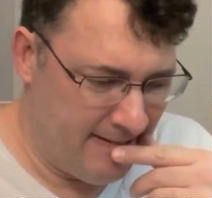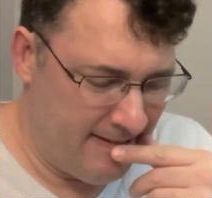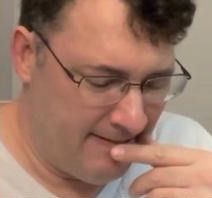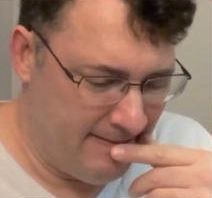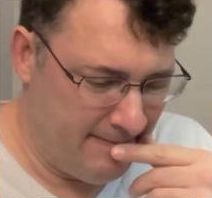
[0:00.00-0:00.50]

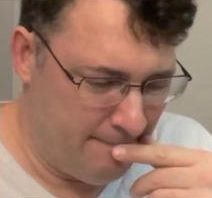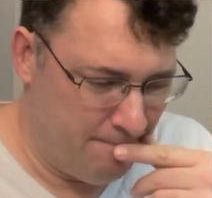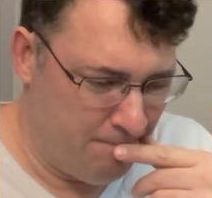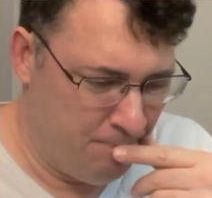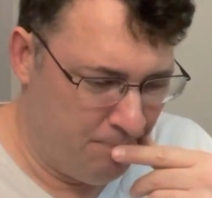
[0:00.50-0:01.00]
but
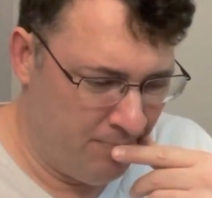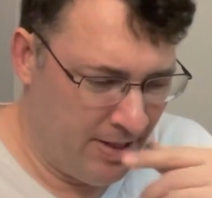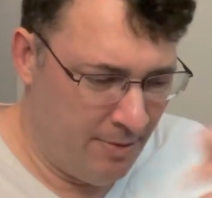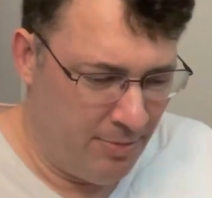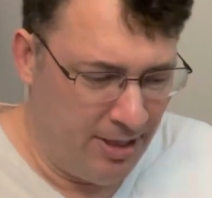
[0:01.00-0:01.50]

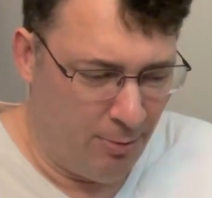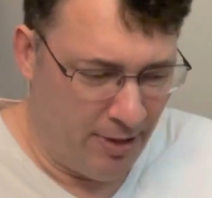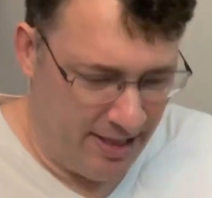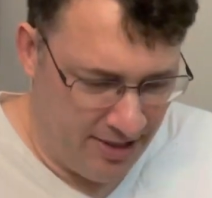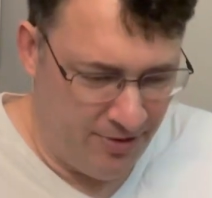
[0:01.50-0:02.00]

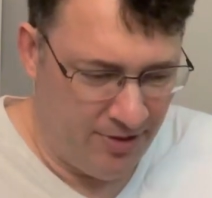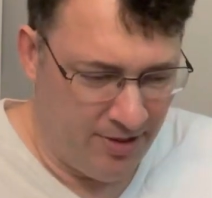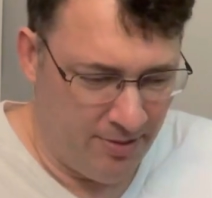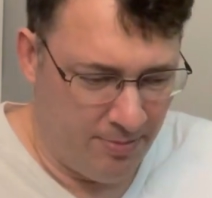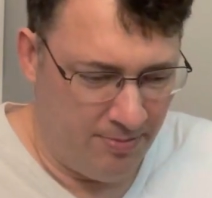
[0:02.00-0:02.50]
anyway, this
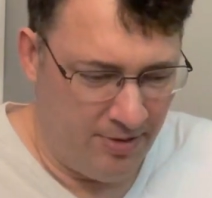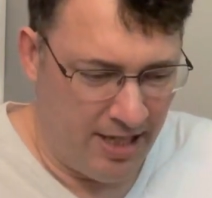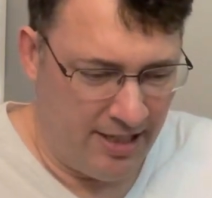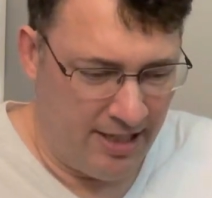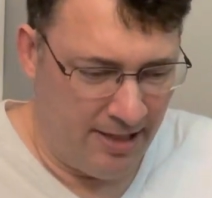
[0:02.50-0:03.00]
film,
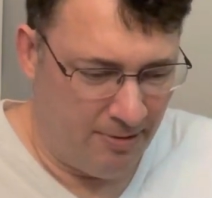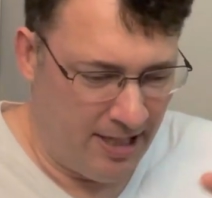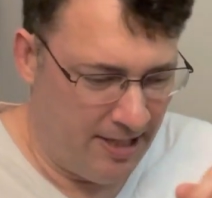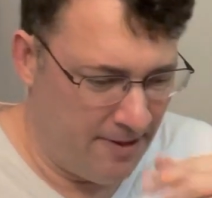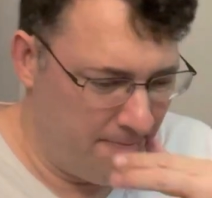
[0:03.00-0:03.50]
not yet
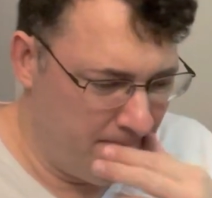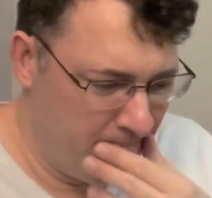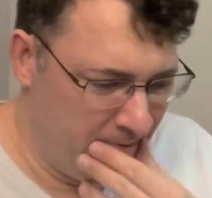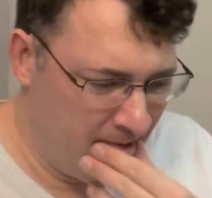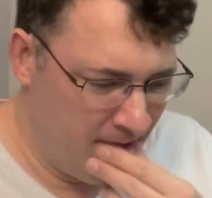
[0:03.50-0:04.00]
rated.
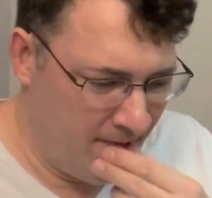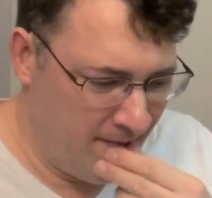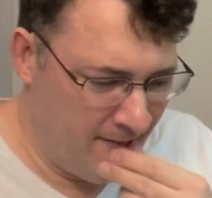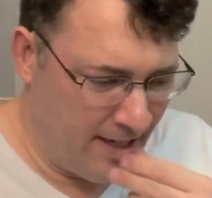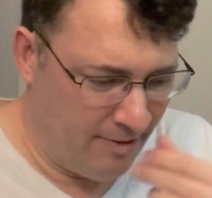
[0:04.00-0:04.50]

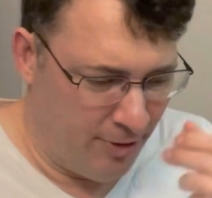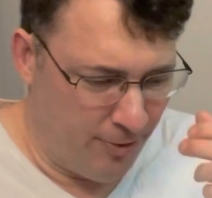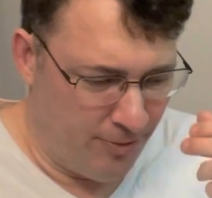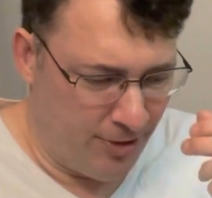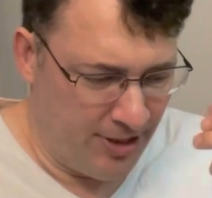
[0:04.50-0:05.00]
I
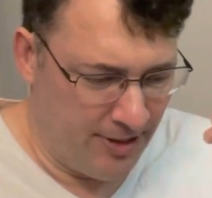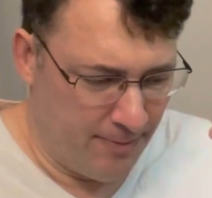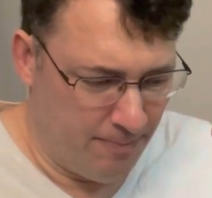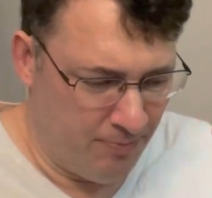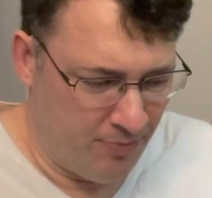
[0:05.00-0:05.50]
vote for
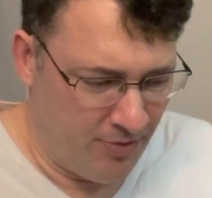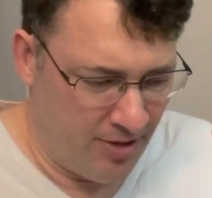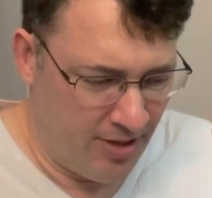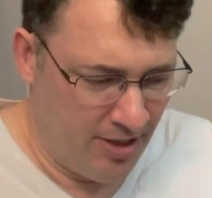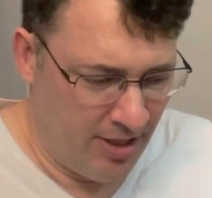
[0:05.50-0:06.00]
him.
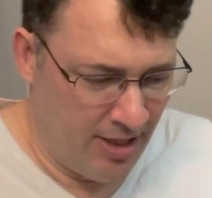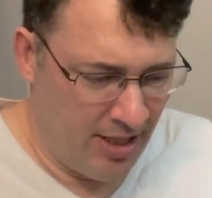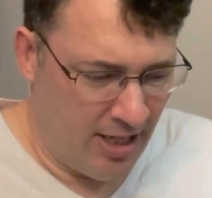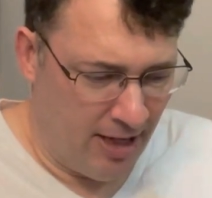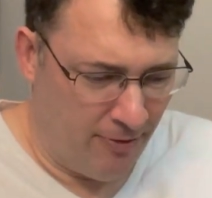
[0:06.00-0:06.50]

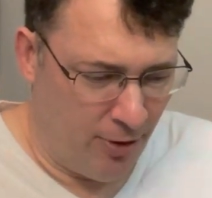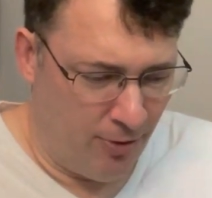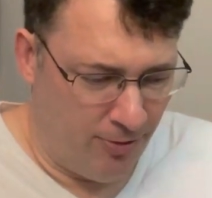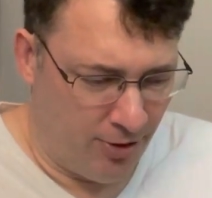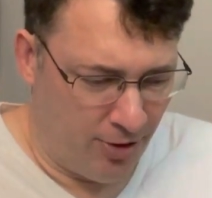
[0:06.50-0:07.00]
I
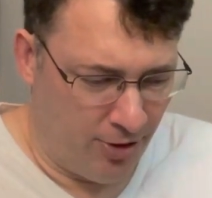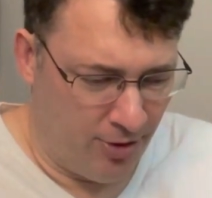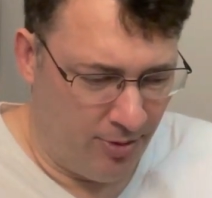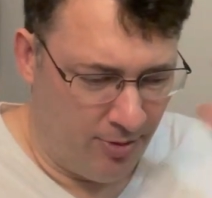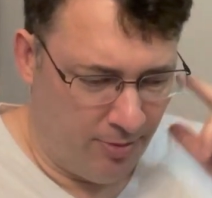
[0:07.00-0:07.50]
vote
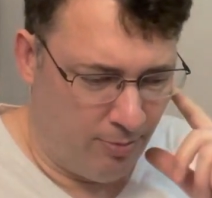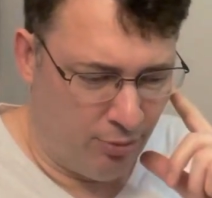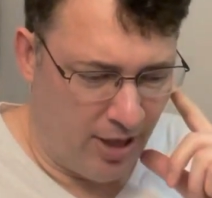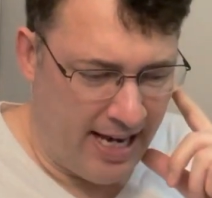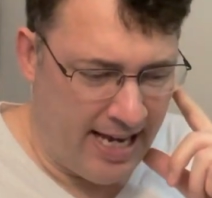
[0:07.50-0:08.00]
for
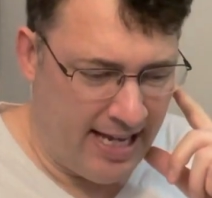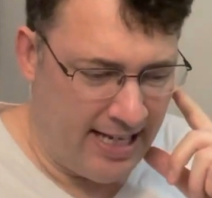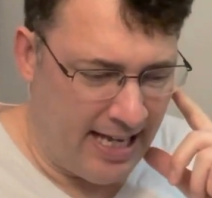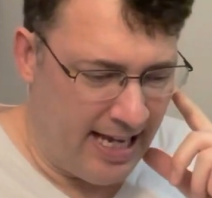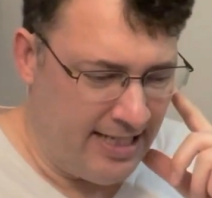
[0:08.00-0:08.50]

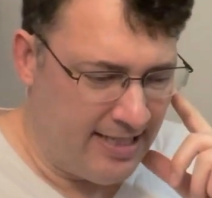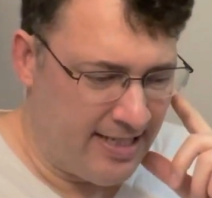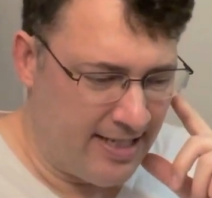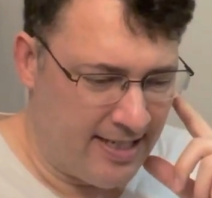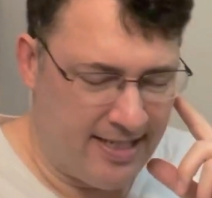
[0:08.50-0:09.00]
Brad
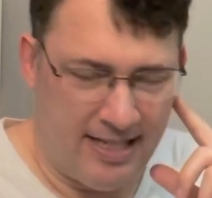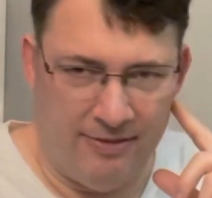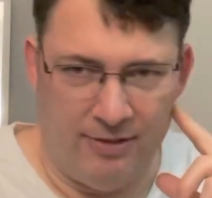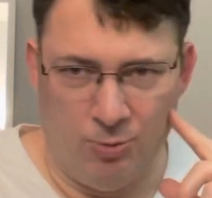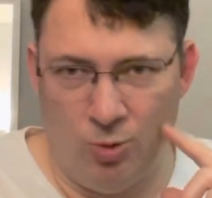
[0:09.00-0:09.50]

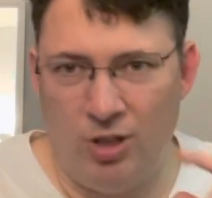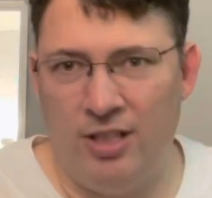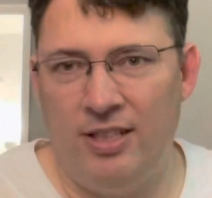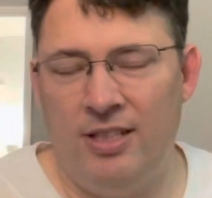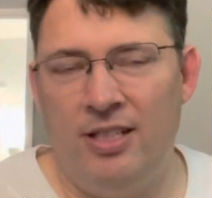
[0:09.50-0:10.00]

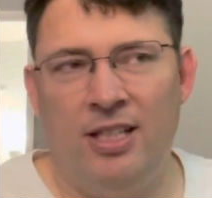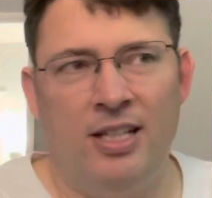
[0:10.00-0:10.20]
8671.